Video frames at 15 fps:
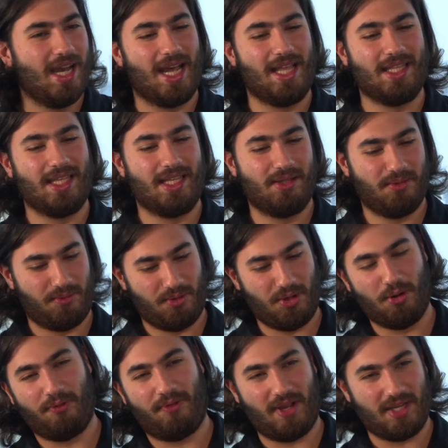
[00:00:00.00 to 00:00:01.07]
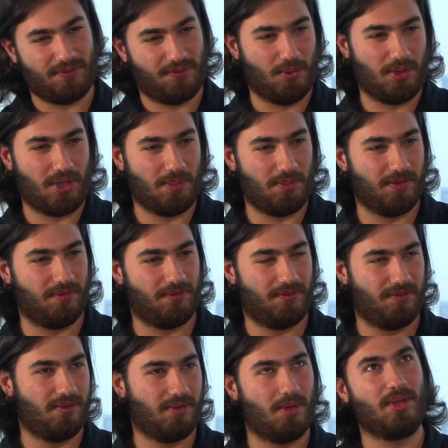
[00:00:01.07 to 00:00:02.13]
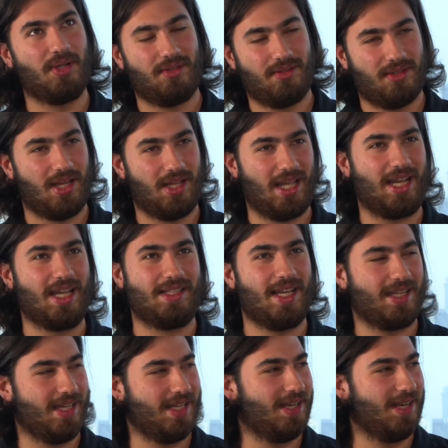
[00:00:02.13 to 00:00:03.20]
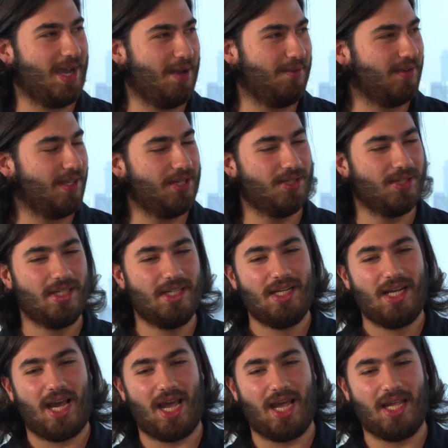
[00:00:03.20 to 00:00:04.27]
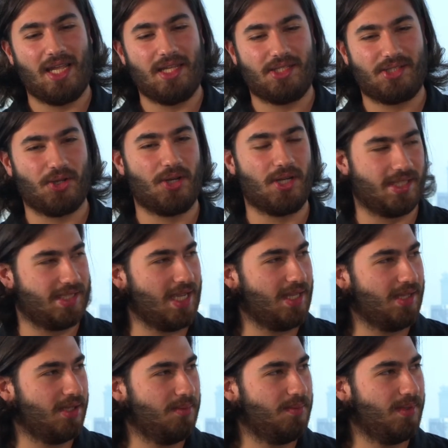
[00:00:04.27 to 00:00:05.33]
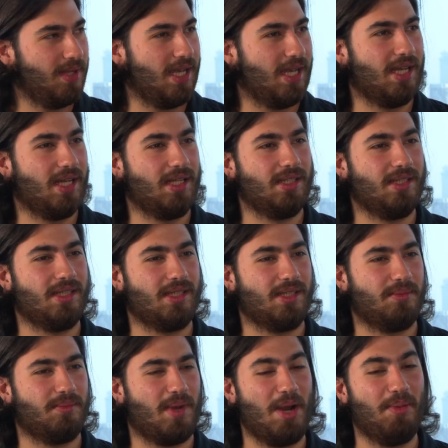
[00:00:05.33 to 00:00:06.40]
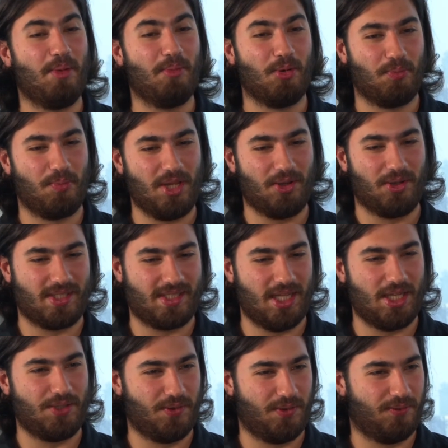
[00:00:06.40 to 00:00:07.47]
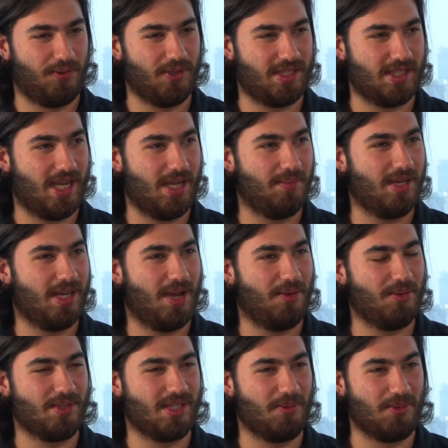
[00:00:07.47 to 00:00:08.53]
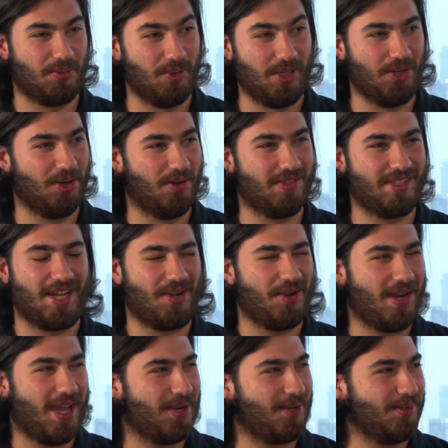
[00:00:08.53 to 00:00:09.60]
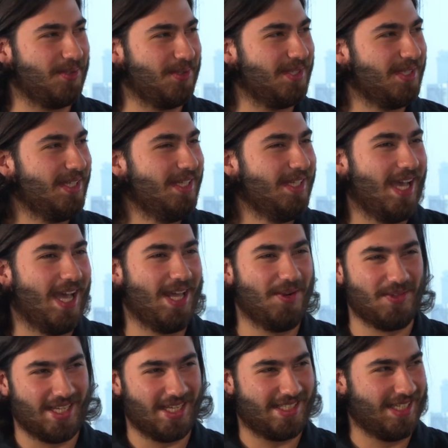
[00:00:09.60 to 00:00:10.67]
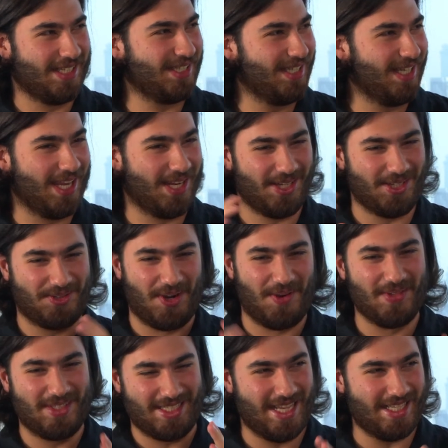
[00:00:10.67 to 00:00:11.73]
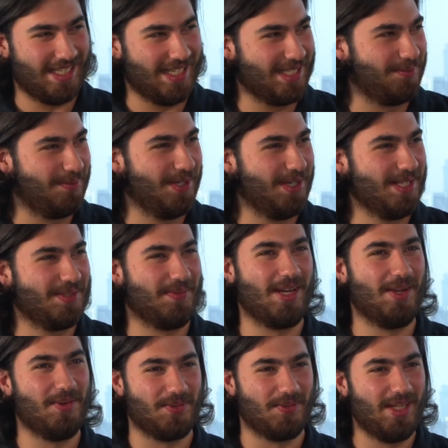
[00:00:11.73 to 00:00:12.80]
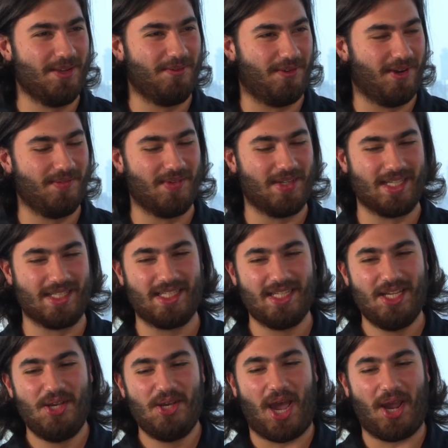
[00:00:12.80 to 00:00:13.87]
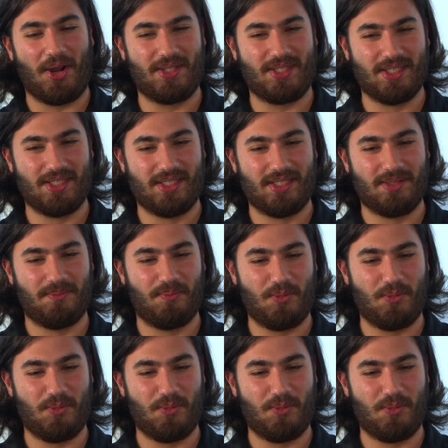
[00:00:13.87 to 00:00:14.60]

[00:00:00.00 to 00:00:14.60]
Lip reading: And then, you know, fast forward like a decade and a half later, I started stand-up, and I remember being on stage for the first time, and I was really nervous. I got heckled, and it was like such a like traumatizing experience, but it was really fun because I got to